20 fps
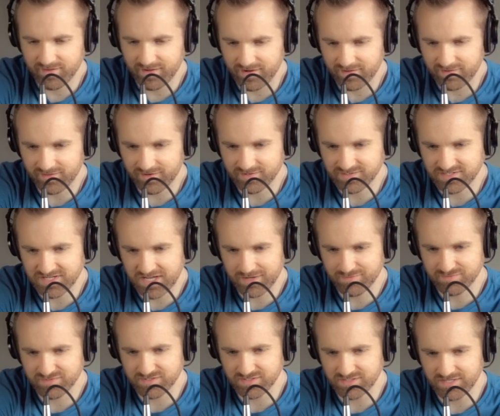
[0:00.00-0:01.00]
A lot of
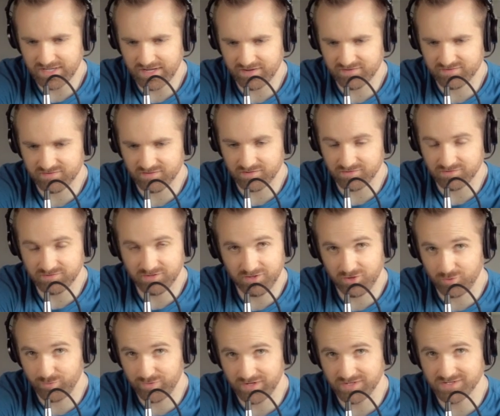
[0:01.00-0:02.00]
times it takes a
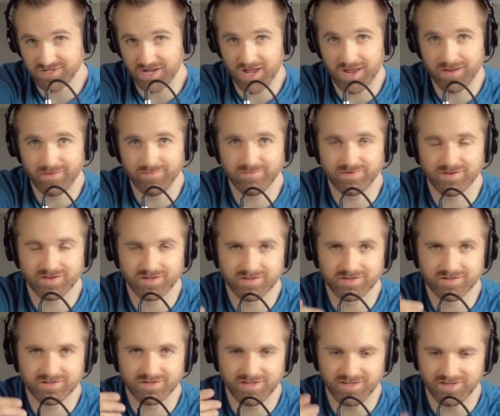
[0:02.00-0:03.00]
little bit of time
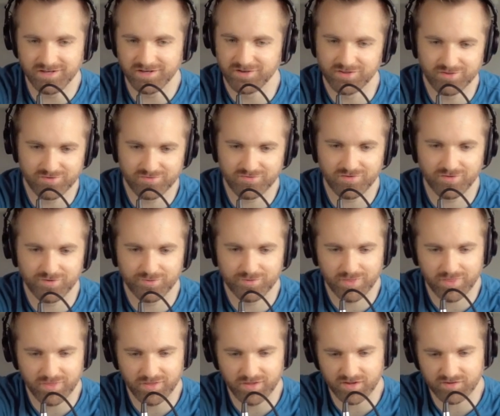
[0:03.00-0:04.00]
to get into the flow
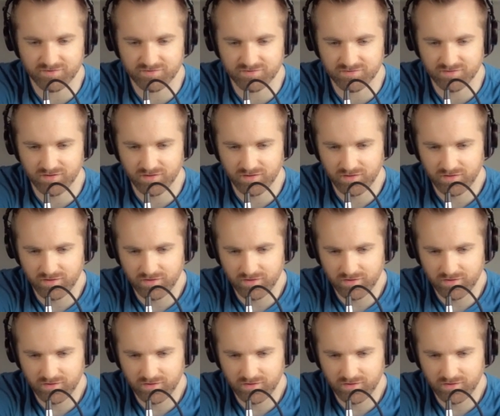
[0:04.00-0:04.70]
of things.